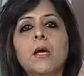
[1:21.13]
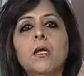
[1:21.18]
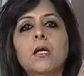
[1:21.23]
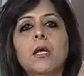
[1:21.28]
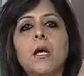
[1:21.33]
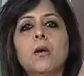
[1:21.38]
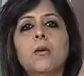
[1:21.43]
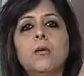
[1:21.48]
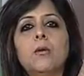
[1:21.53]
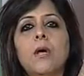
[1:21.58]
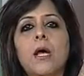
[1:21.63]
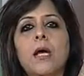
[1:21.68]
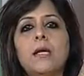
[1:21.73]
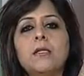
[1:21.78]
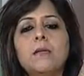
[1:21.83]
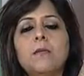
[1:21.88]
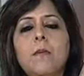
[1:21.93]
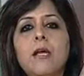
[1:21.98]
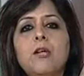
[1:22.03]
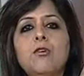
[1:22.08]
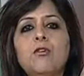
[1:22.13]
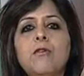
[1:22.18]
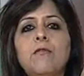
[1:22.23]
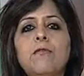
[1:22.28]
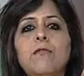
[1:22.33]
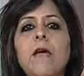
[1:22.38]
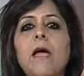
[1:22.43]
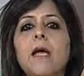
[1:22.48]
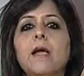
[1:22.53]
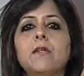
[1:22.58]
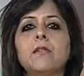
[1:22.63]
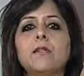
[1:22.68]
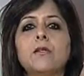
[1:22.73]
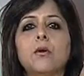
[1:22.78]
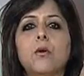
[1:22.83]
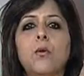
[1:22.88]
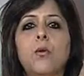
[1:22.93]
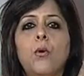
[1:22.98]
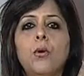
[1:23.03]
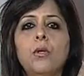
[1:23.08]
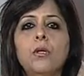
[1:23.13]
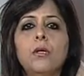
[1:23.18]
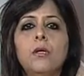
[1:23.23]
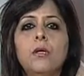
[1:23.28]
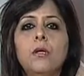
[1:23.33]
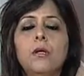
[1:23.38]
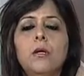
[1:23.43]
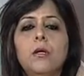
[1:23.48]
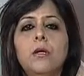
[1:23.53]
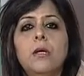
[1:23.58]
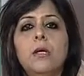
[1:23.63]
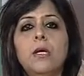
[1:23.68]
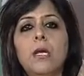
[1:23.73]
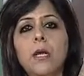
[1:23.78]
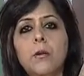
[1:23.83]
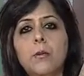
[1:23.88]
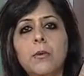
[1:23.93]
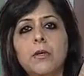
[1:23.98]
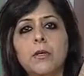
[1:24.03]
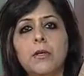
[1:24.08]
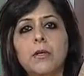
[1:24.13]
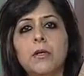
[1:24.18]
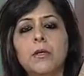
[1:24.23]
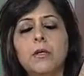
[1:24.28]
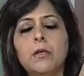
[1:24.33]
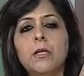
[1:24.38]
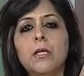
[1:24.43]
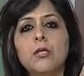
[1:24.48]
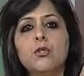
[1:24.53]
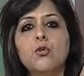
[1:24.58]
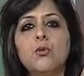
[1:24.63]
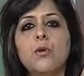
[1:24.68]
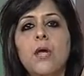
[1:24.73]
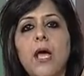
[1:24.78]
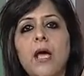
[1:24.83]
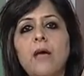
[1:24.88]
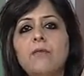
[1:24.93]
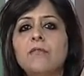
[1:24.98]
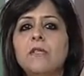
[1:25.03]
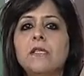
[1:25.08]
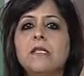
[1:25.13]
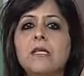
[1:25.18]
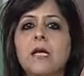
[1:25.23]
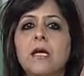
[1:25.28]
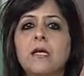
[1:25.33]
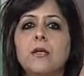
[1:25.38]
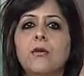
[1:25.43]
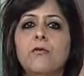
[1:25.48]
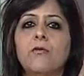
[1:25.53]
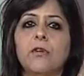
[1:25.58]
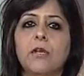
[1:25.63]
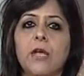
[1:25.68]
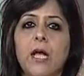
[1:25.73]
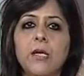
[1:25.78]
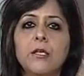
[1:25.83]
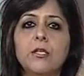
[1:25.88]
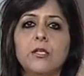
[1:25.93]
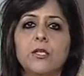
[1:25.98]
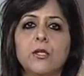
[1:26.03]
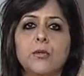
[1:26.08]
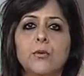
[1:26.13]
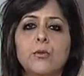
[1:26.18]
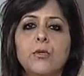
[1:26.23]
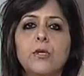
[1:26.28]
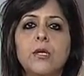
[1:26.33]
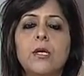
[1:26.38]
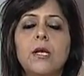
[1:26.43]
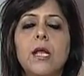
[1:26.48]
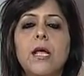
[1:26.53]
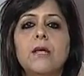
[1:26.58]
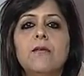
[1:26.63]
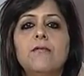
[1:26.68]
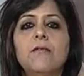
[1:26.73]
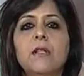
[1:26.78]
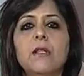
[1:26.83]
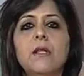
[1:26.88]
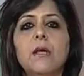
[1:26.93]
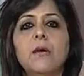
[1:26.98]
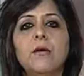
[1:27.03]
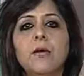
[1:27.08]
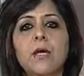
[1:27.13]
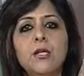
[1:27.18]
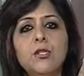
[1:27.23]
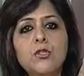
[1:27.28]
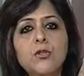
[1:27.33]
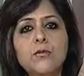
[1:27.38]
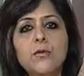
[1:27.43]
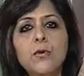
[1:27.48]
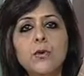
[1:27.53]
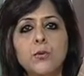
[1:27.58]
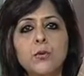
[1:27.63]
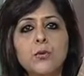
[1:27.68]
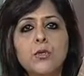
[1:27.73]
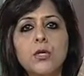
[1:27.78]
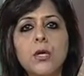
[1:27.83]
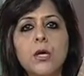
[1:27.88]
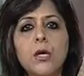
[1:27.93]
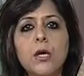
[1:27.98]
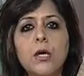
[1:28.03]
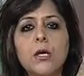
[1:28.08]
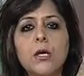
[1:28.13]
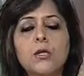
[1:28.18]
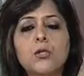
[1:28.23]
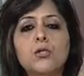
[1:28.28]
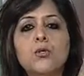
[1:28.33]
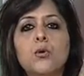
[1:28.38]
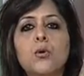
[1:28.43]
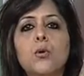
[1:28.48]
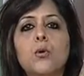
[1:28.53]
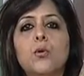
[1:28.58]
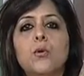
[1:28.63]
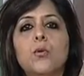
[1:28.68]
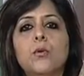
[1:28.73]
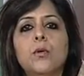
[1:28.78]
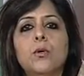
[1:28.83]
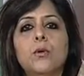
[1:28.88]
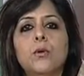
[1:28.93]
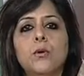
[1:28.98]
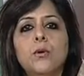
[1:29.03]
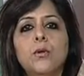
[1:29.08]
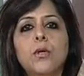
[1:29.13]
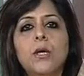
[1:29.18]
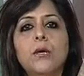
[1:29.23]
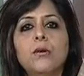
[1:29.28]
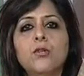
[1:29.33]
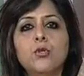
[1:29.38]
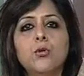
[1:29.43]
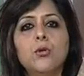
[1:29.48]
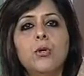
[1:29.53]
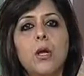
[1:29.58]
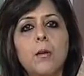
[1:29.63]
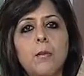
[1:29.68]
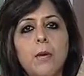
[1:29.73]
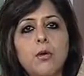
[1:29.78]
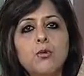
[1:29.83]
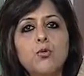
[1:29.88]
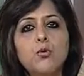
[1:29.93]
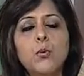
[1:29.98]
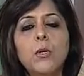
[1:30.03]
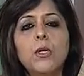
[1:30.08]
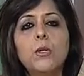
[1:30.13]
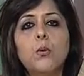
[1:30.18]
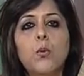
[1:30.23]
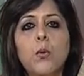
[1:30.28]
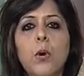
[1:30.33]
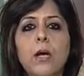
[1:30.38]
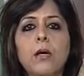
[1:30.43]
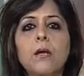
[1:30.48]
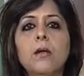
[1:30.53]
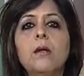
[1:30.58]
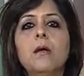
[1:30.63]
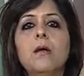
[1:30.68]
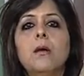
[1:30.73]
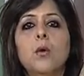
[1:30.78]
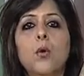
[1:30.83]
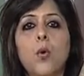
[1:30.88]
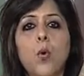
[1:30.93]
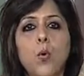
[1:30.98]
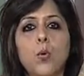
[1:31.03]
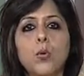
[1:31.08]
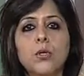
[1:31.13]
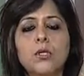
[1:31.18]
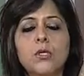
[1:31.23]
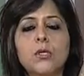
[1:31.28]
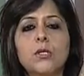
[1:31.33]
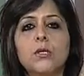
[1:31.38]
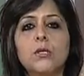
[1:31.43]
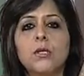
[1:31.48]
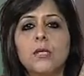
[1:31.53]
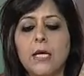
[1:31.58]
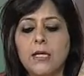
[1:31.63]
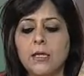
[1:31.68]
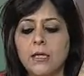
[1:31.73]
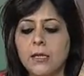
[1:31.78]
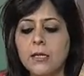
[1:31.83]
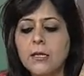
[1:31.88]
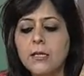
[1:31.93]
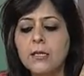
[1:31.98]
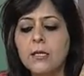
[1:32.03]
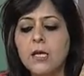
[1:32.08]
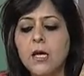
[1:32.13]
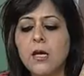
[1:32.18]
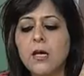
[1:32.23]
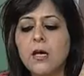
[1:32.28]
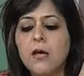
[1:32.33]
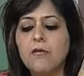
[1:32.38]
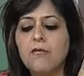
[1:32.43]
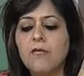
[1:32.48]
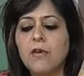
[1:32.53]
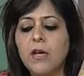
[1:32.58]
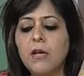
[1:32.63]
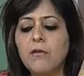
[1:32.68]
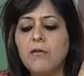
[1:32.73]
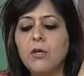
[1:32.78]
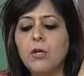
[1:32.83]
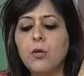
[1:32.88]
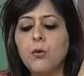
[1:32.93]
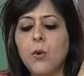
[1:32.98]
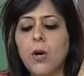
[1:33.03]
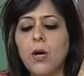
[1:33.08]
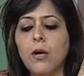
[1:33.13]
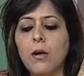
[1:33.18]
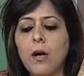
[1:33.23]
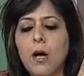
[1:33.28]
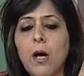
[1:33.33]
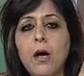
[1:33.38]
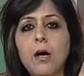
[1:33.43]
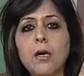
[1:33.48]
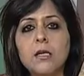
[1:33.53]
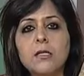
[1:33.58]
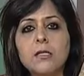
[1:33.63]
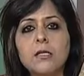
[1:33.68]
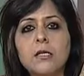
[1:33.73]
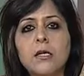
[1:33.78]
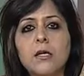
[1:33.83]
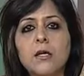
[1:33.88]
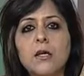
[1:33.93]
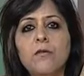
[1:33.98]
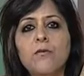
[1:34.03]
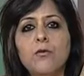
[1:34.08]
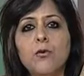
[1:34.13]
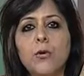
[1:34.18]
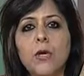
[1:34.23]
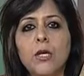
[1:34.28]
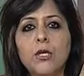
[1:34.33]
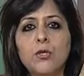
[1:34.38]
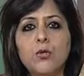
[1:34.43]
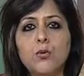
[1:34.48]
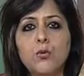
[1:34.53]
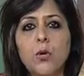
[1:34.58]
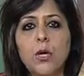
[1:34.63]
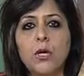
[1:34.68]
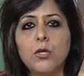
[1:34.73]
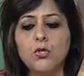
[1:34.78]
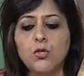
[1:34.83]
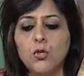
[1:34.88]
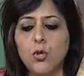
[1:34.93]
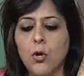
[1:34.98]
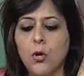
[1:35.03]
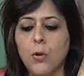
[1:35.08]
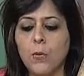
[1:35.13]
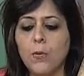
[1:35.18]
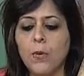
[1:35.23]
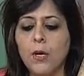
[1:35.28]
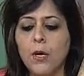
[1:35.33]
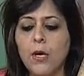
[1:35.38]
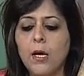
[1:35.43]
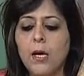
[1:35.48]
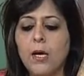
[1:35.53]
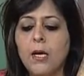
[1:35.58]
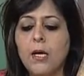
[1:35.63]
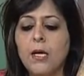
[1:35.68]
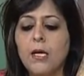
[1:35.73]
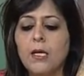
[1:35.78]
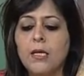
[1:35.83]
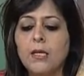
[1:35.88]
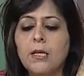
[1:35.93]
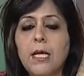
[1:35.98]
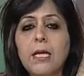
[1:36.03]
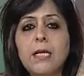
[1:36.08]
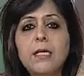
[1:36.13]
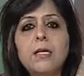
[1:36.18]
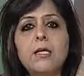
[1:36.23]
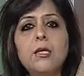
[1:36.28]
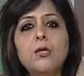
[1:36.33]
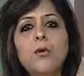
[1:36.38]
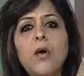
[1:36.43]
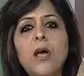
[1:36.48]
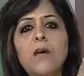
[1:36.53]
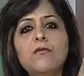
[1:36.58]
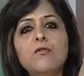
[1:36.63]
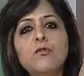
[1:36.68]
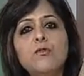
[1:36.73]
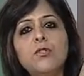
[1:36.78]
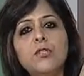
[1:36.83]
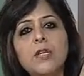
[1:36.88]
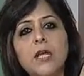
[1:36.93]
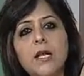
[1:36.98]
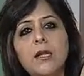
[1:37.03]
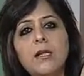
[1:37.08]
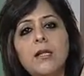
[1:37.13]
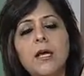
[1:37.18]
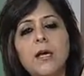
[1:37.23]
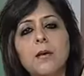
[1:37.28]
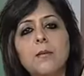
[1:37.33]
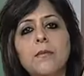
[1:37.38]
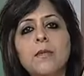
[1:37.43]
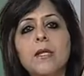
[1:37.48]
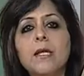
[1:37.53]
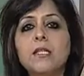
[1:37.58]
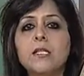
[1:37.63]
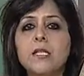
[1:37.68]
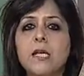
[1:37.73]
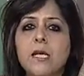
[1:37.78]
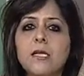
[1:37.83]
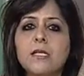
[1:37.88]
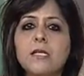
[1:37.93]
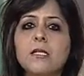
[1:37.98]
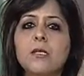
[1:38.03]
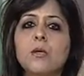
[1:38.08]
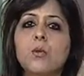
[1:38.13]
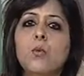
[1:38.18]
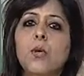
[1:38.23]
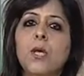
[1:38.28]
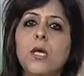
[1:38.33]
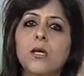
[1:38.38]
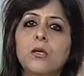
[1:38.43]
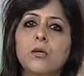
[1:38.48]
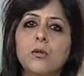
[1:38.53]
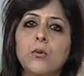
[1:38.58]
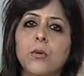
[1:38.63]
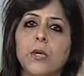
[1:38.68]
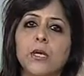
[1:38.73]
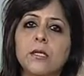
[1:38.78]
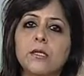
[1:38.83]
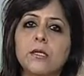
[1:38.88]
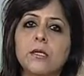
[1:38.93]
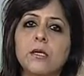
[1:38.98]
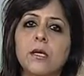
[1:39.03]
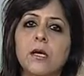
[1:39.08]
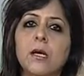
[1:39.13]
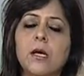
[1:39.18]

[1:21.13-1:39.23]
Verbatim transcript: Now, as a matter of fact, all the labor, they should have this kind of an attitude, like when they are interviewed. So, you know, they should come out with one quote that is, whenever you are asked if you can do a job, then you have to tell them that yes, we can do it.